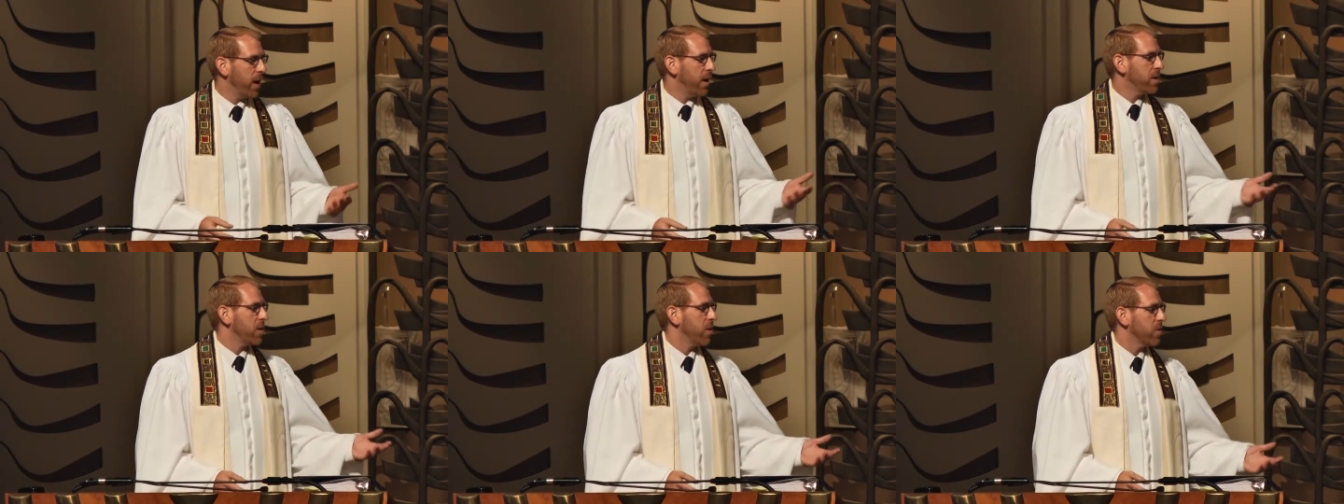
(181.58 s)
we
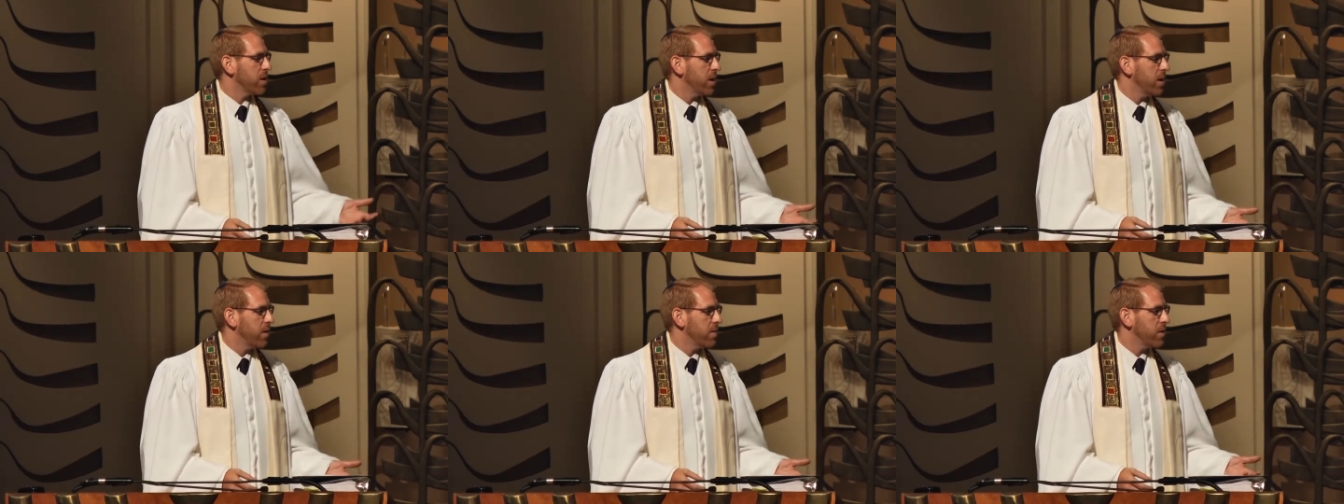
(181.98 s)
ask
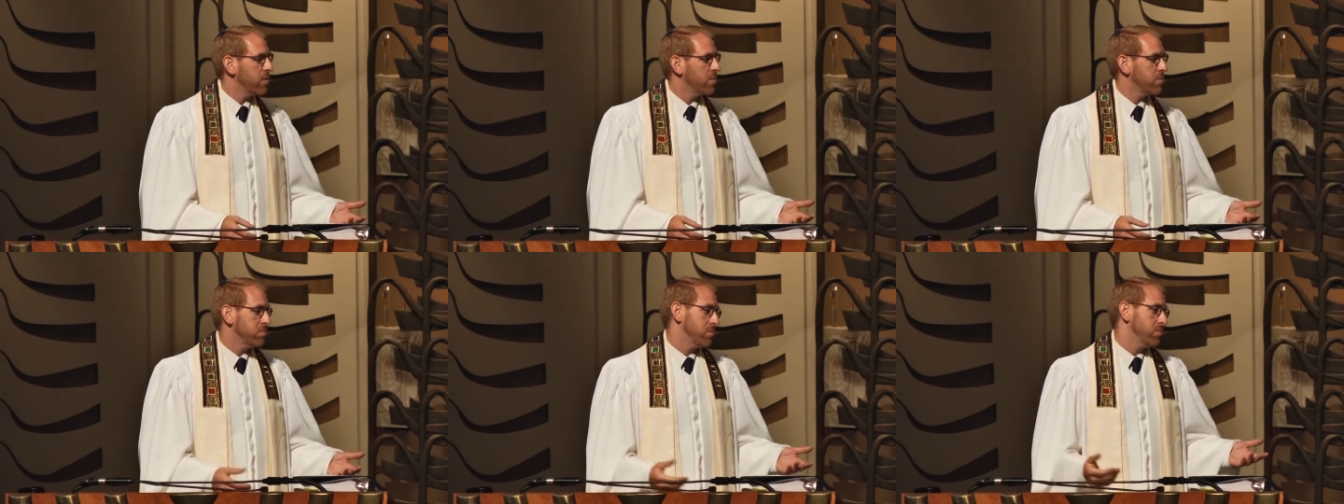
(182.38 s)
ourselves,
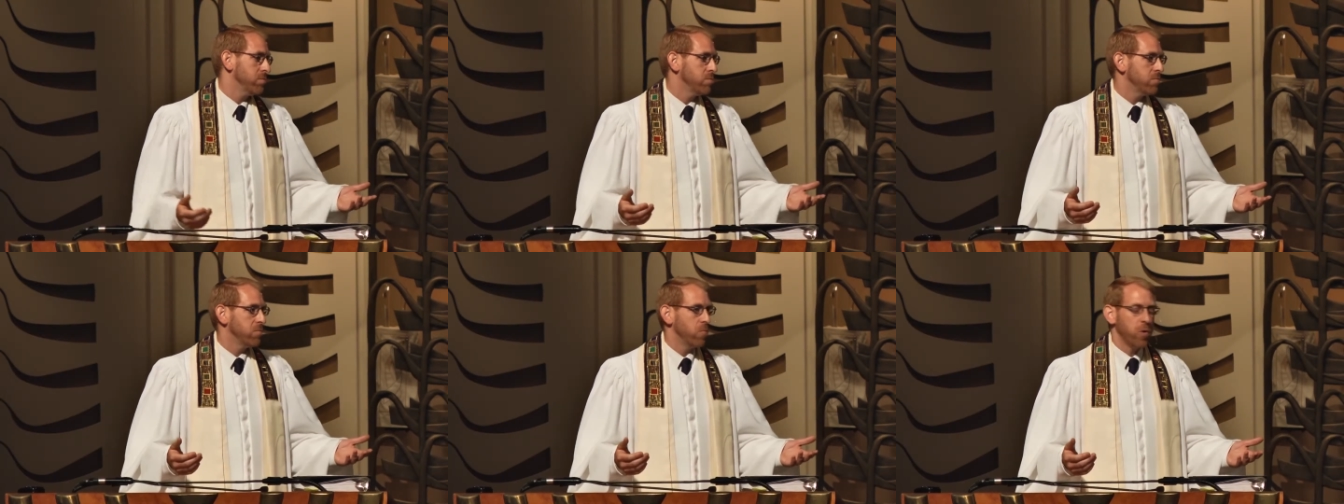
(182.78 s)

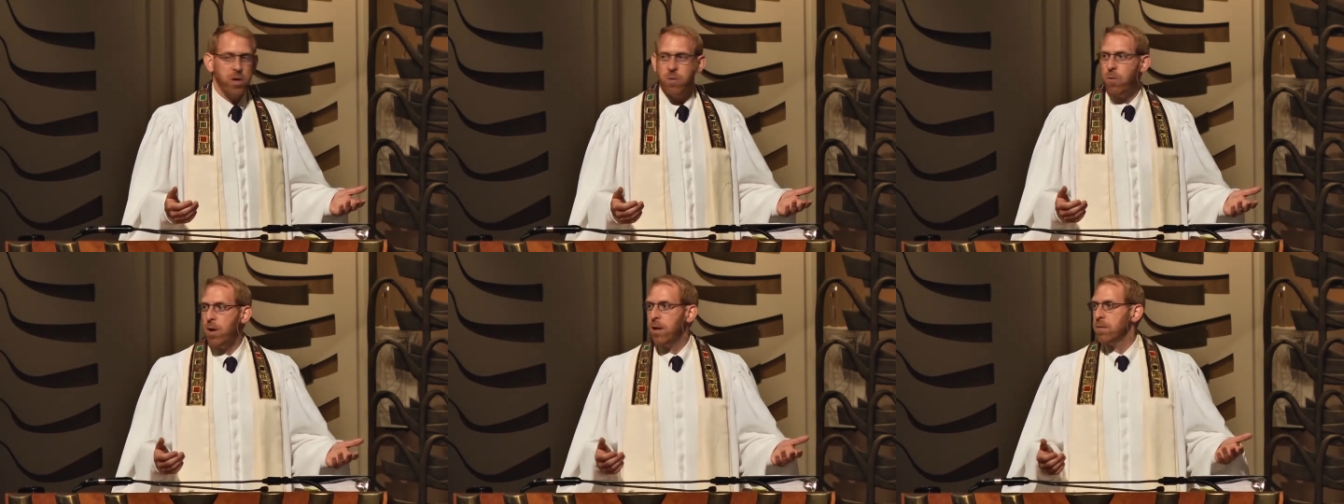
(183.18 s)
what
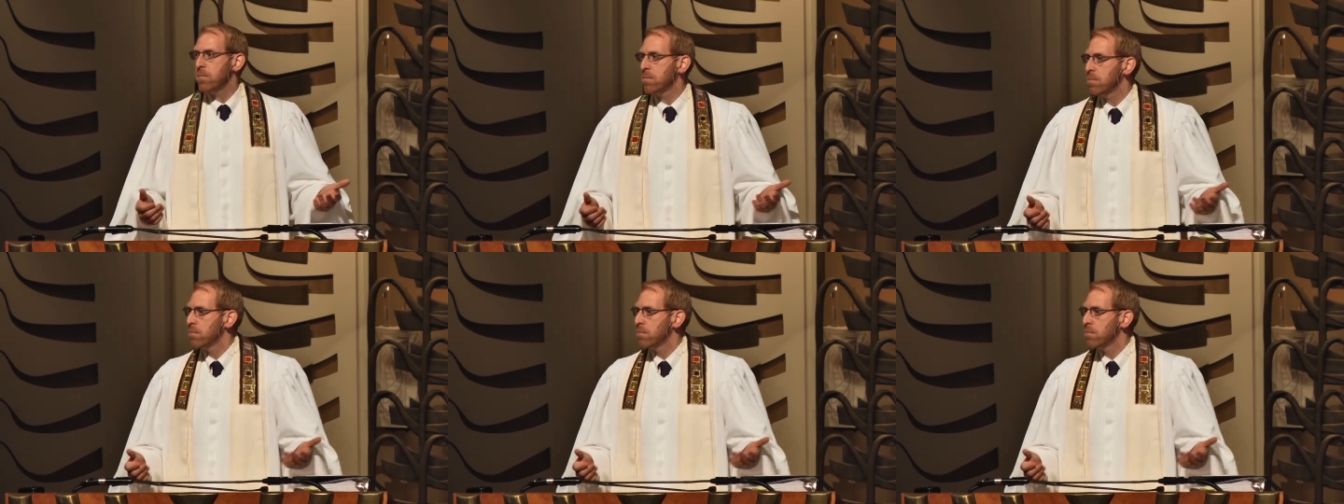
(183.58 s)
do you want?